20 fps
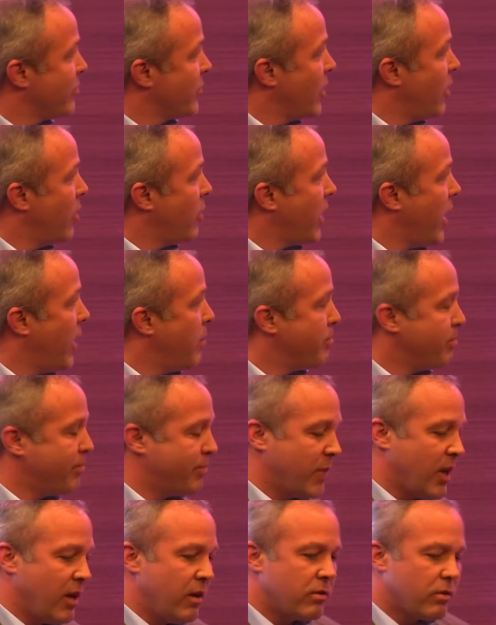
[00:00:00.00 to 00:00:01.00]
Okay,
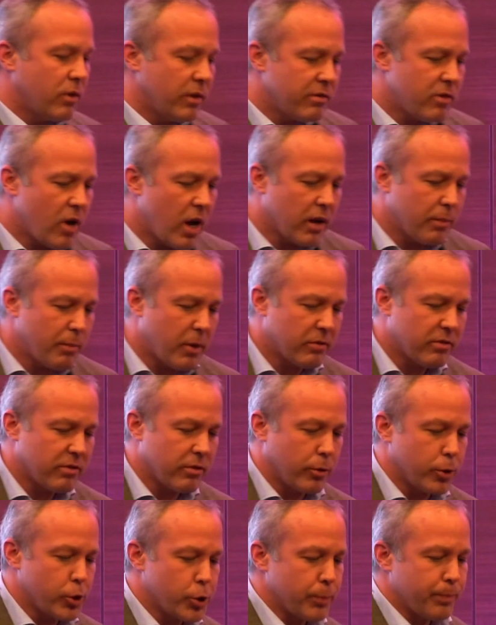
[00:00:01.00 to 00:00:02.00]
so let's talk about
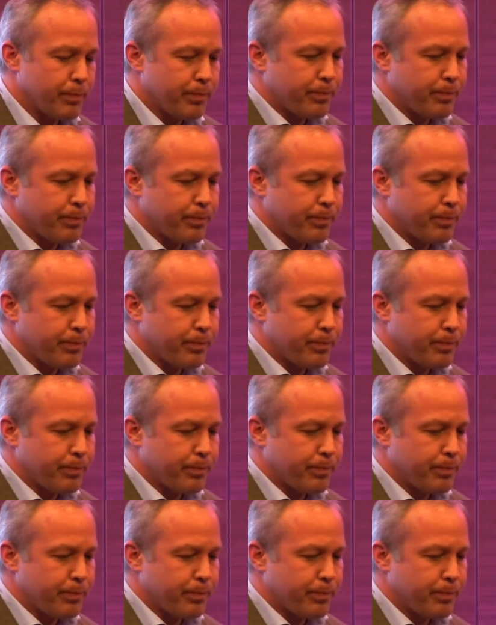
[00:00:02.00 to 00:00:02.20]
search.